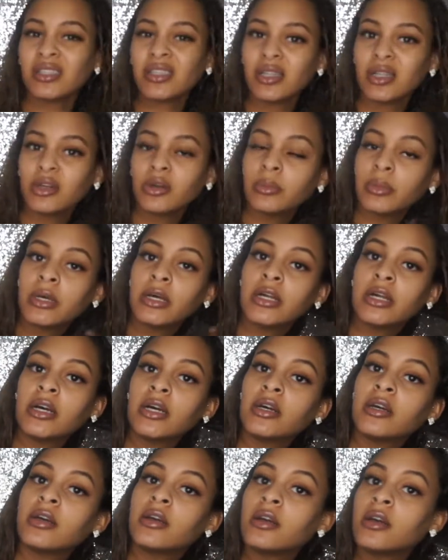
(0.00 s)
is a little bit of
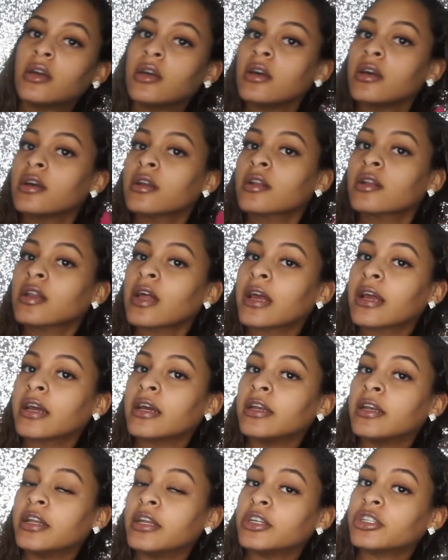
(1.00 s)
like
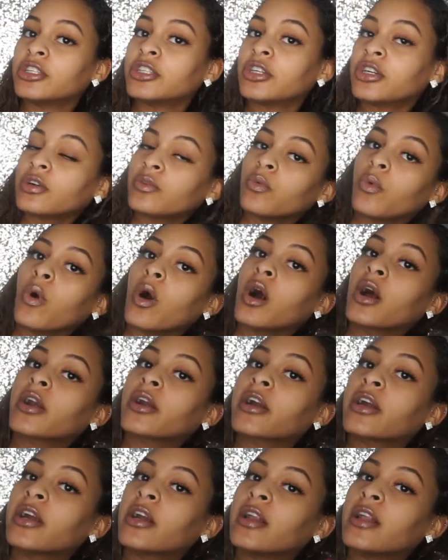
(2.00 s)
conditioner and water,
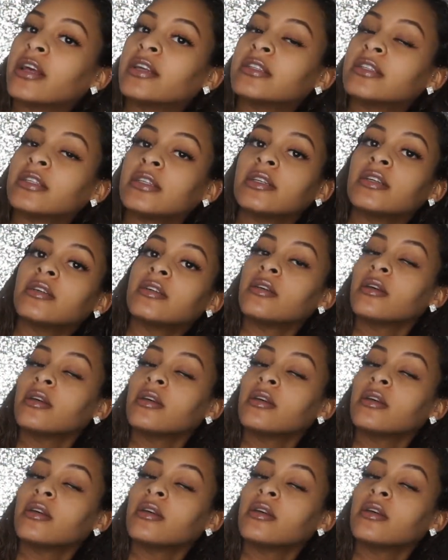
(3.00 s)
and that's it.